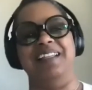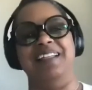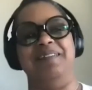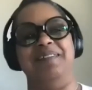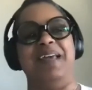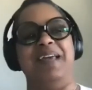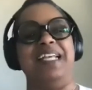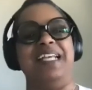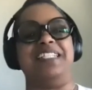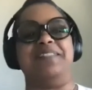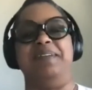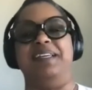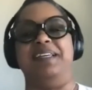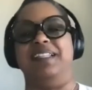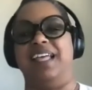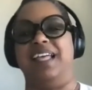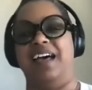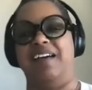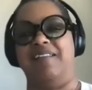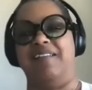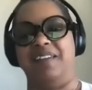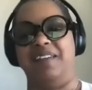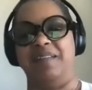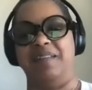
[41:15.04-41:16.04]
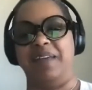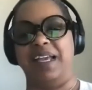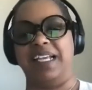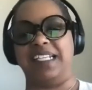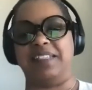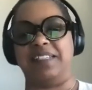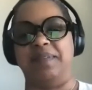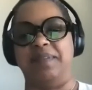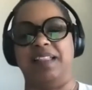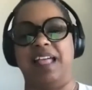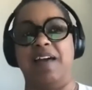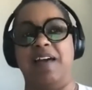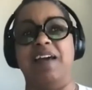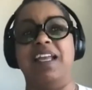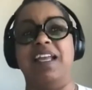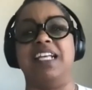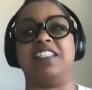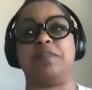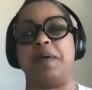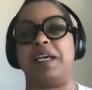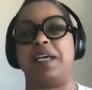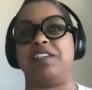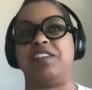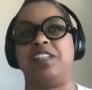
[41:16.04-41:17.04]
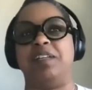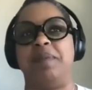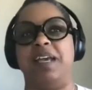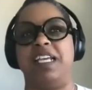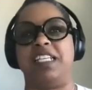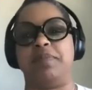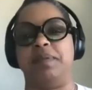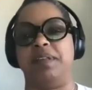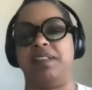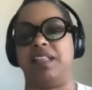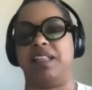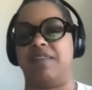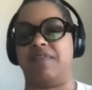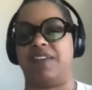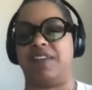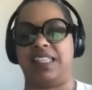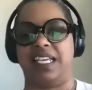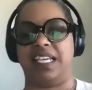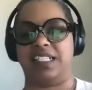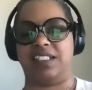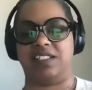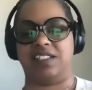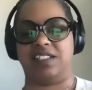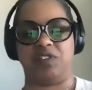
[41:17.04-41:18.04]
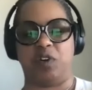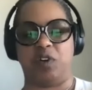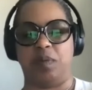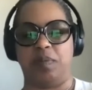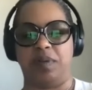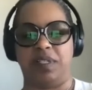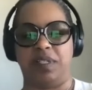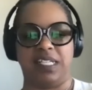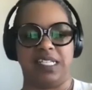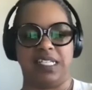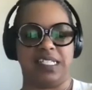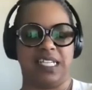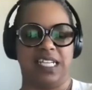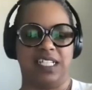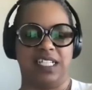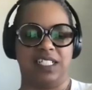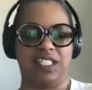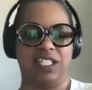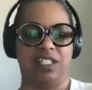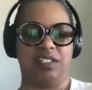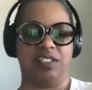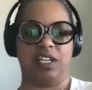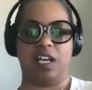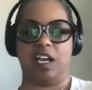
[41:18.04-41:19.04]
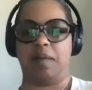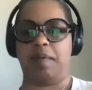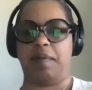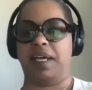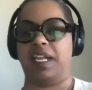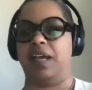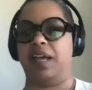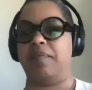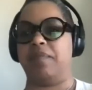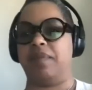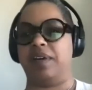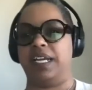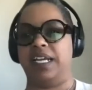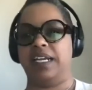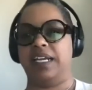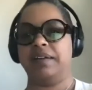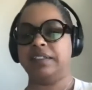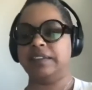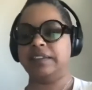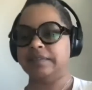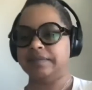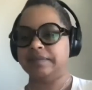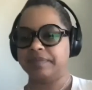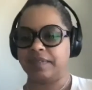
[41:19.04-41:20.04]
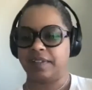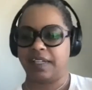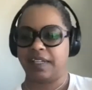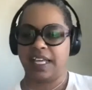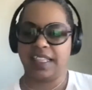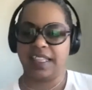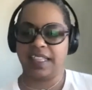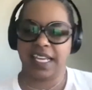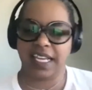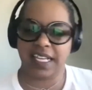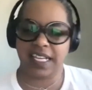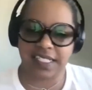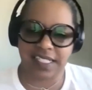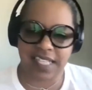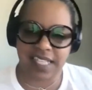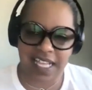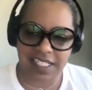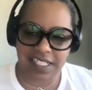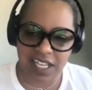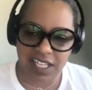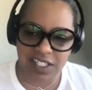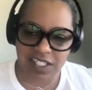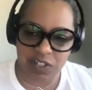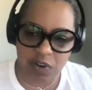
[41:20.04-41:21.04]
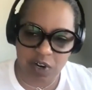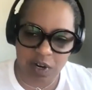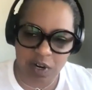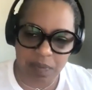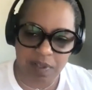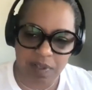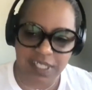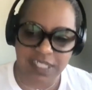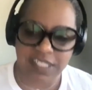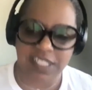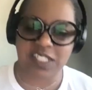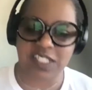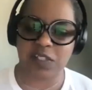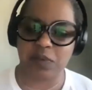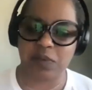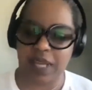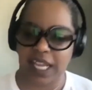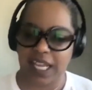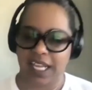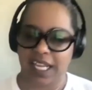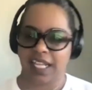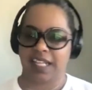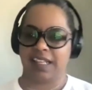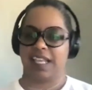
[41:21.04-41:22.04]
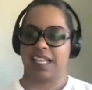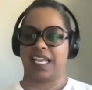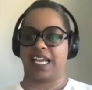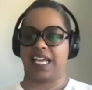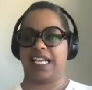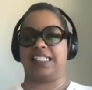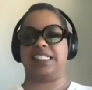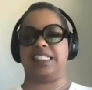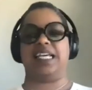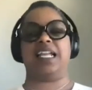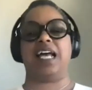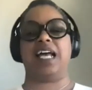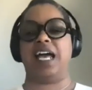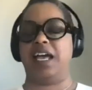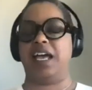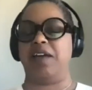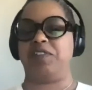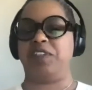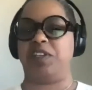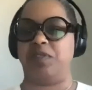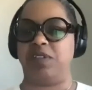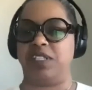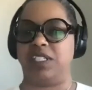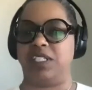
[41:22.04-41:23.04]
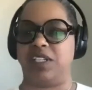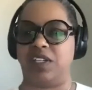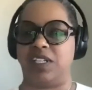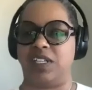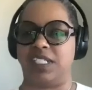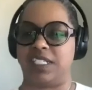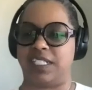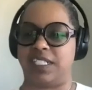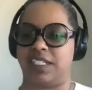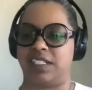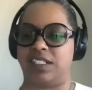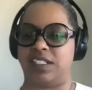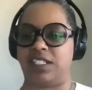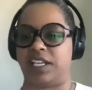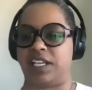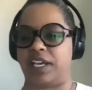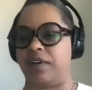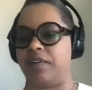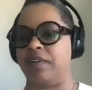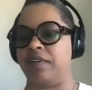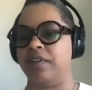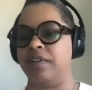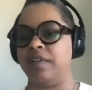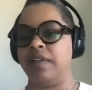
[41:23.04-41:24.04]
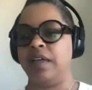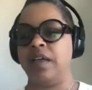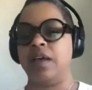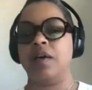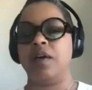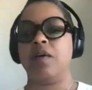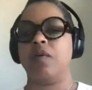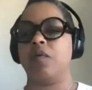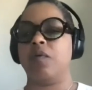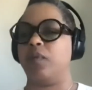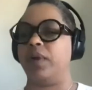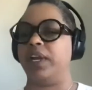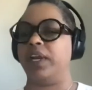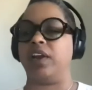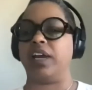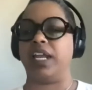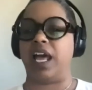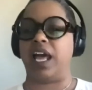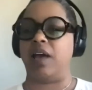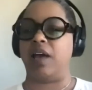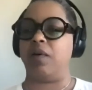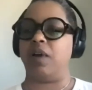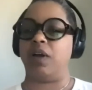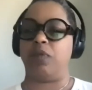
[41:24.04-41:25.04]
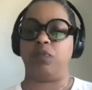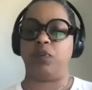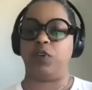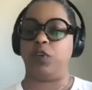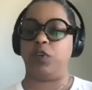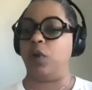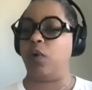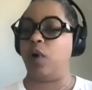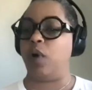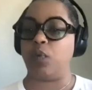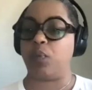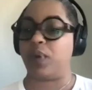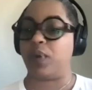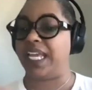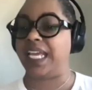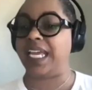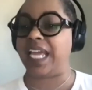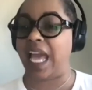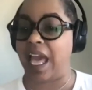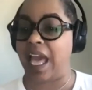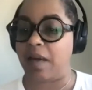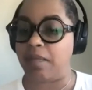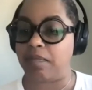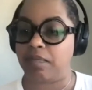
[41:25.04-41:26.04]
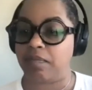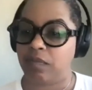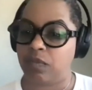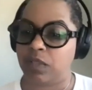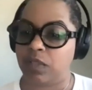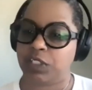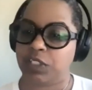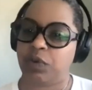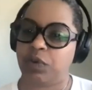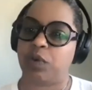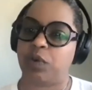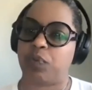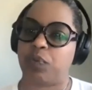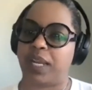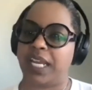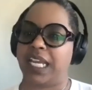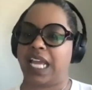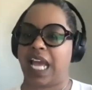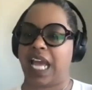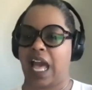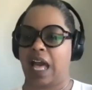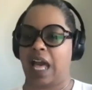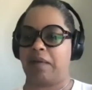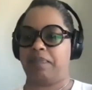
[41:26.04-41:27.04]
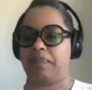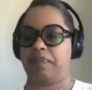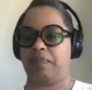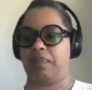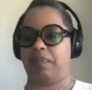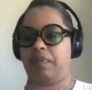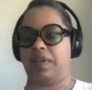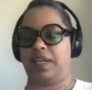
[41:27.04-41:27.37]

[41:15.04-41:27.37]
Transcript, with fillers: I I, it makes me laugh. It makes me laugh. And especially makes me laugh. I think it's adorable listening to you talk about Emory. I think it's, that's adorable and sweet. And like I said, I have two adults. And so we're going to do a recap. We'll do a recap.